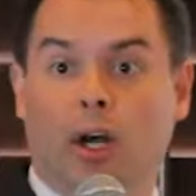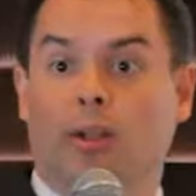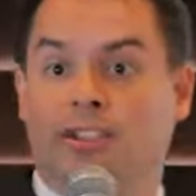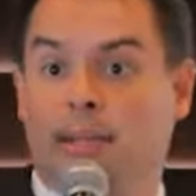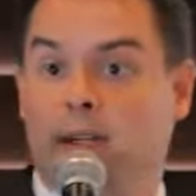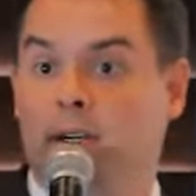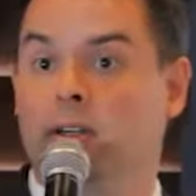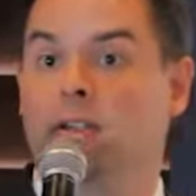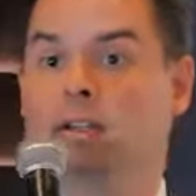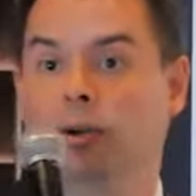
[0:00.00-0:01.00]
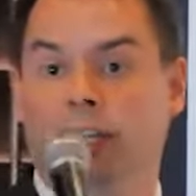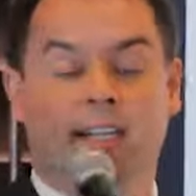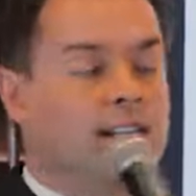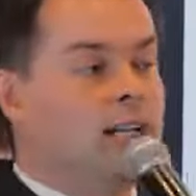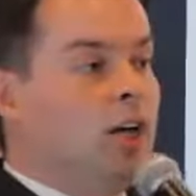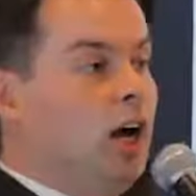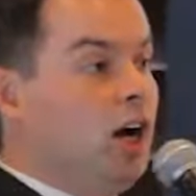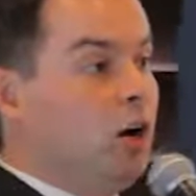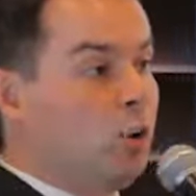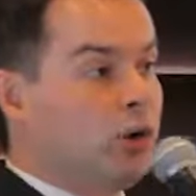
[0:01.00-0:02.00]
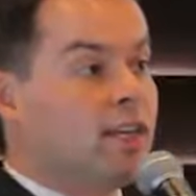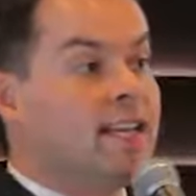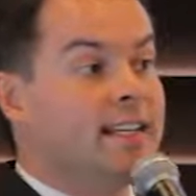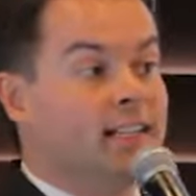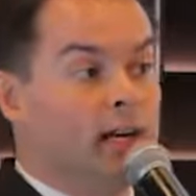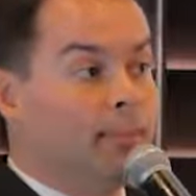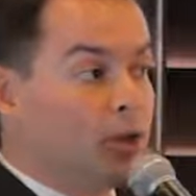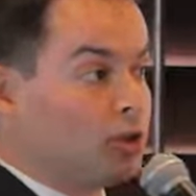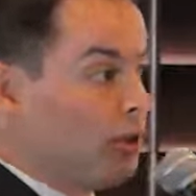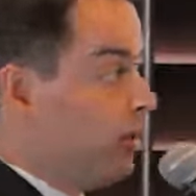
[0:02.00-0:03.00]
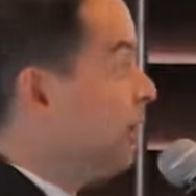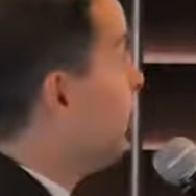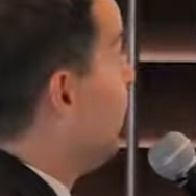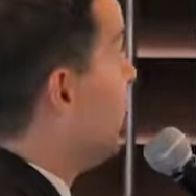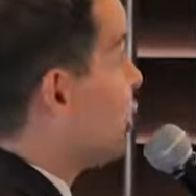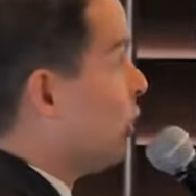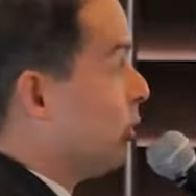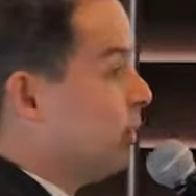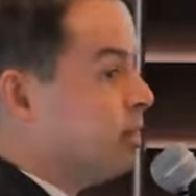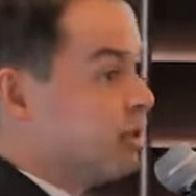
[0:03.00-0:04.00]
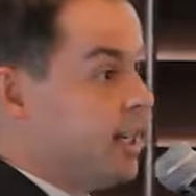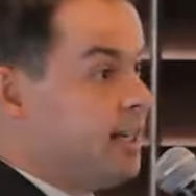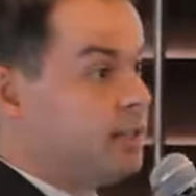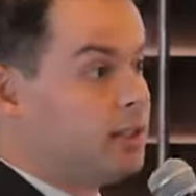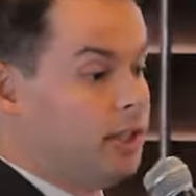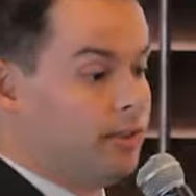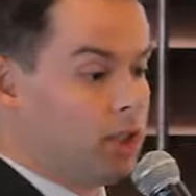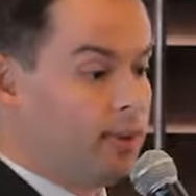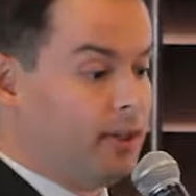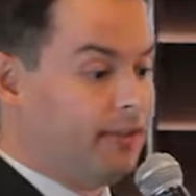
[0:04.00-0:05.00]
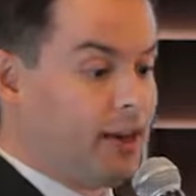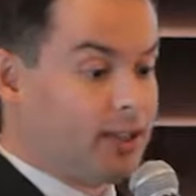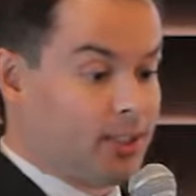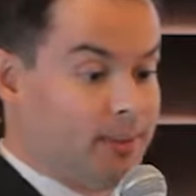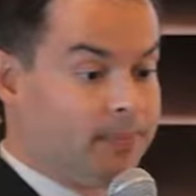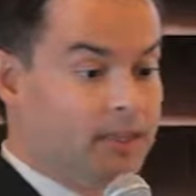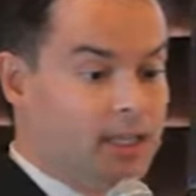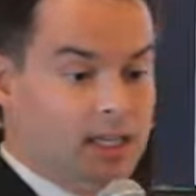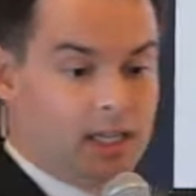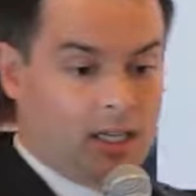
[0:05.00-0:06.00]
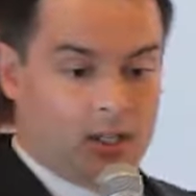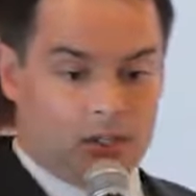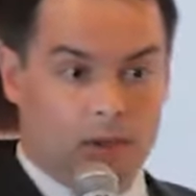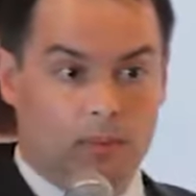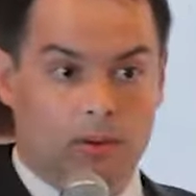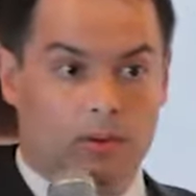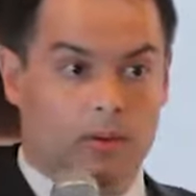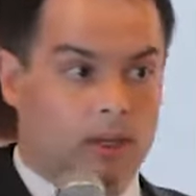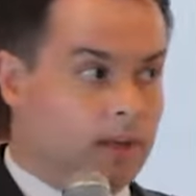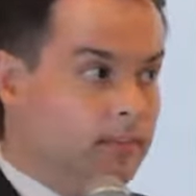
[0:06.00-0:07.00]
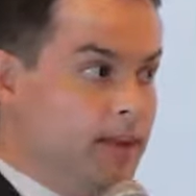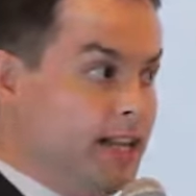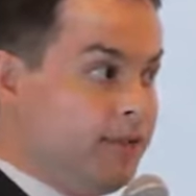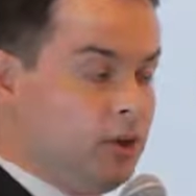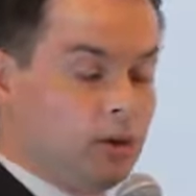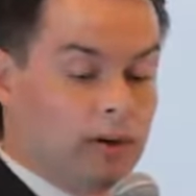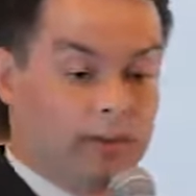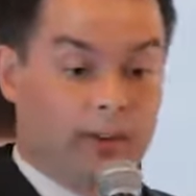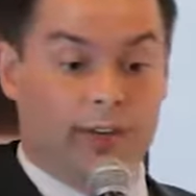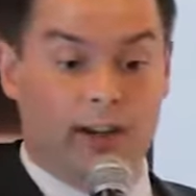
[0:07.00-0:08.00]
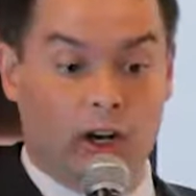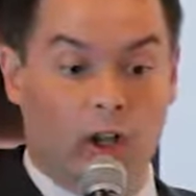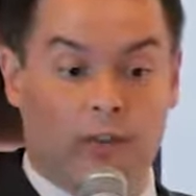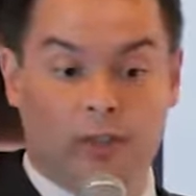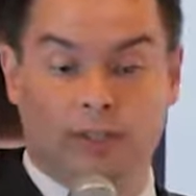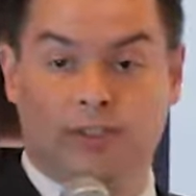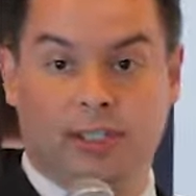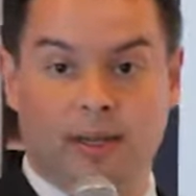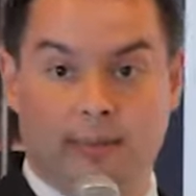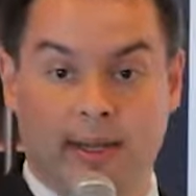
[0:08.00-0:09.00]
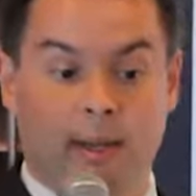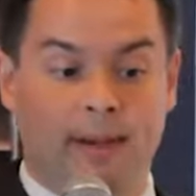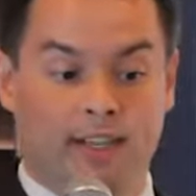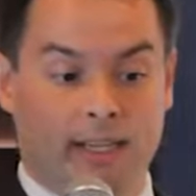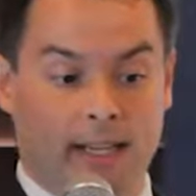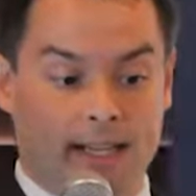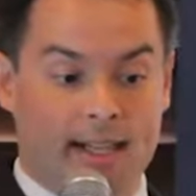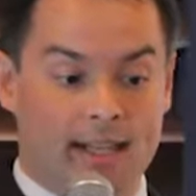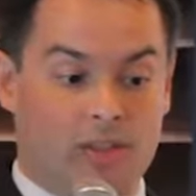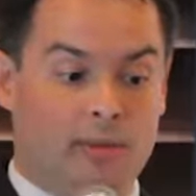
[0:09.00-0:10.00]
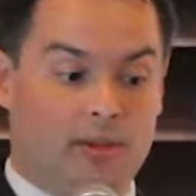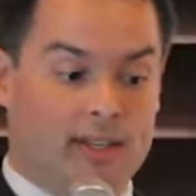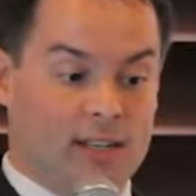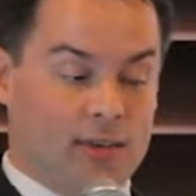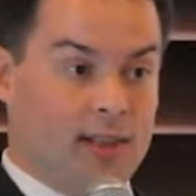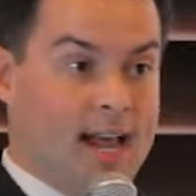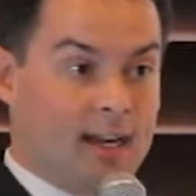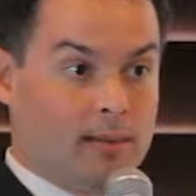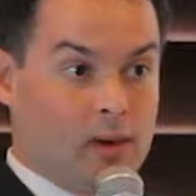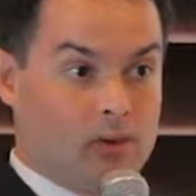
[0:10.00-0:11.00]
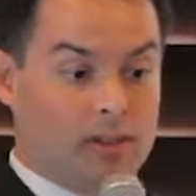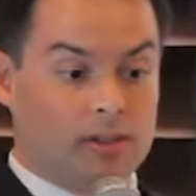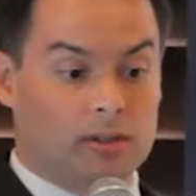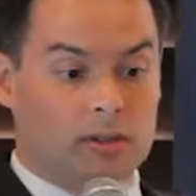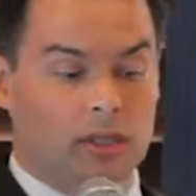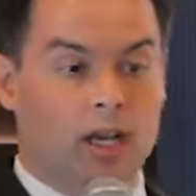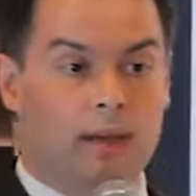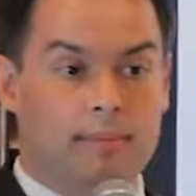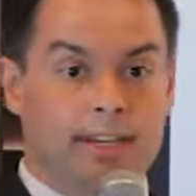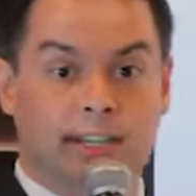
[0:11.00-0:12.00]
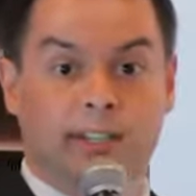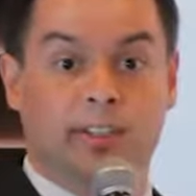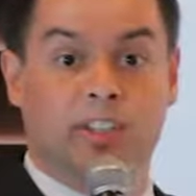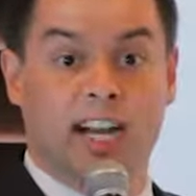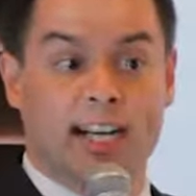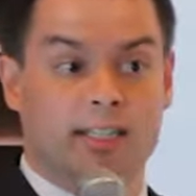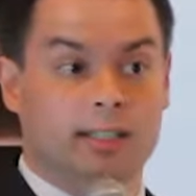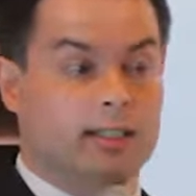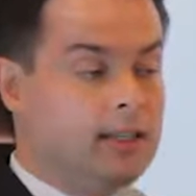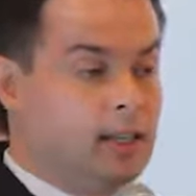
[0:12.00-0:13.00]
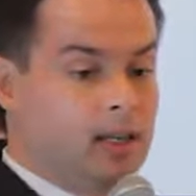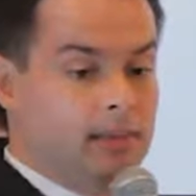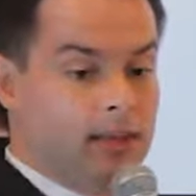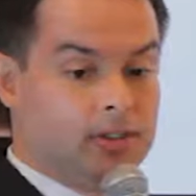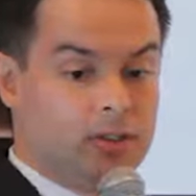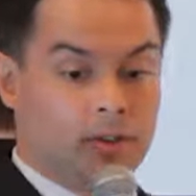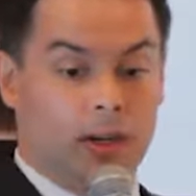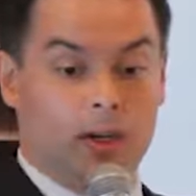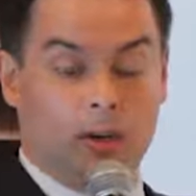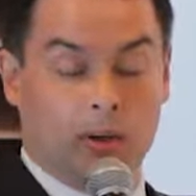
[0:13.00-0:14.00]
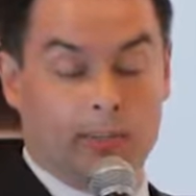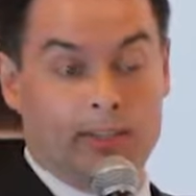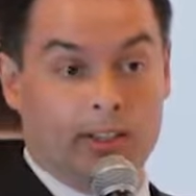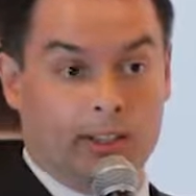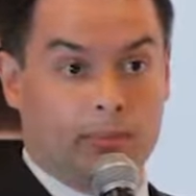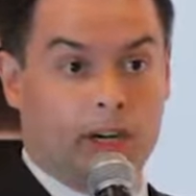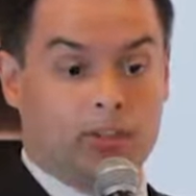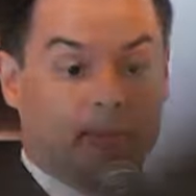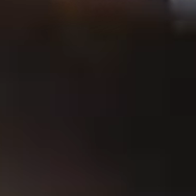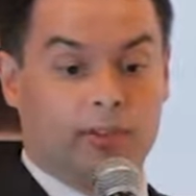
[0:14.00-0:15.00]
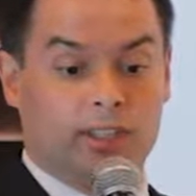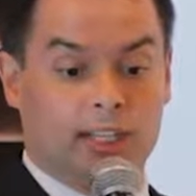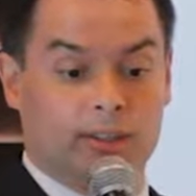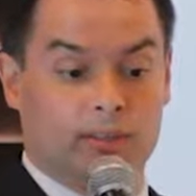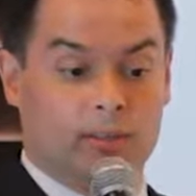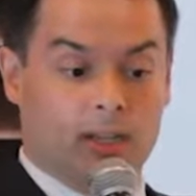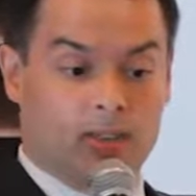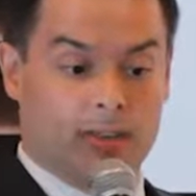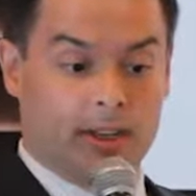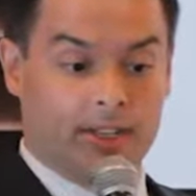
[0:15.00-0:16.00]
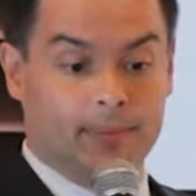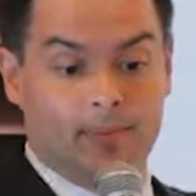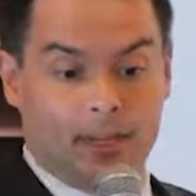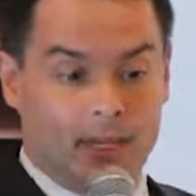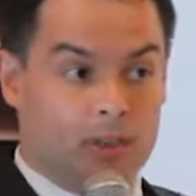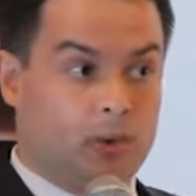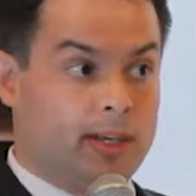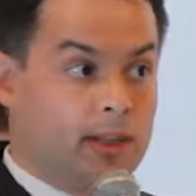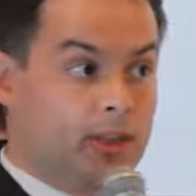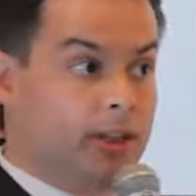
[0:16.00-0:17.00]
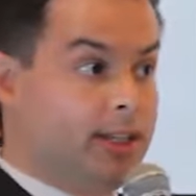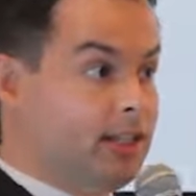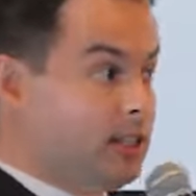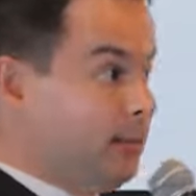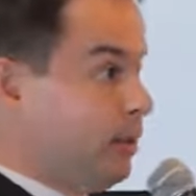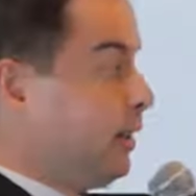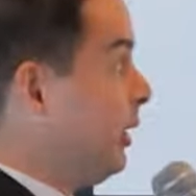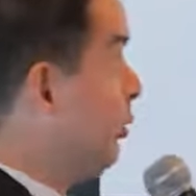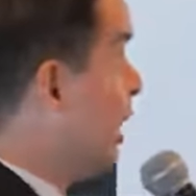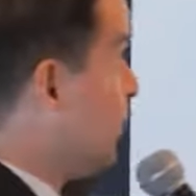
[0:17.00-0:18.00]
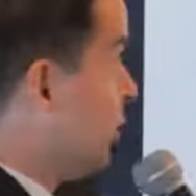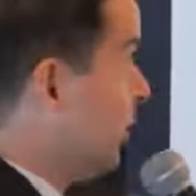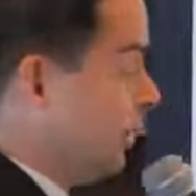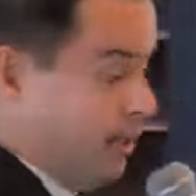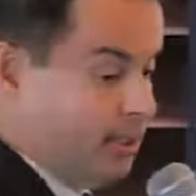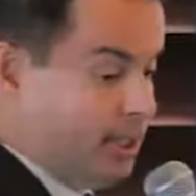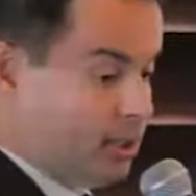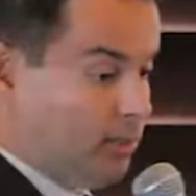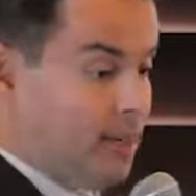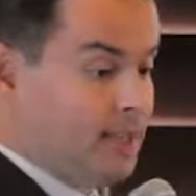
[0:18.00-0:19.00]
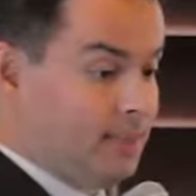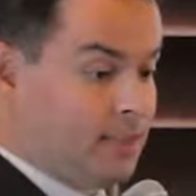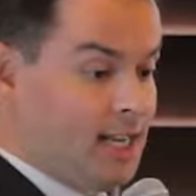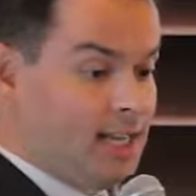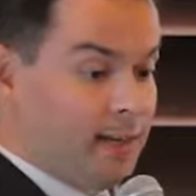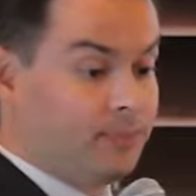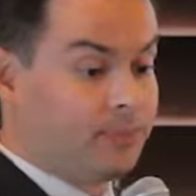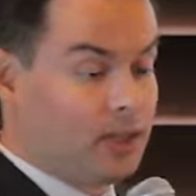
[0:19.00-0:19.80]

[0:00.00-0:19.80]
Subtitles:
Oh, is that better? Okay. Or you can get a bursal inflammation or bursitis of the cubital fossa. So many of you, or if not all of you, have seen a patient like this who presents with ecchymosis, medially retracted muscle, or medially and proximally retracted muscle belly. It's quite clear that he's completely ruptured his distal biceps tendon.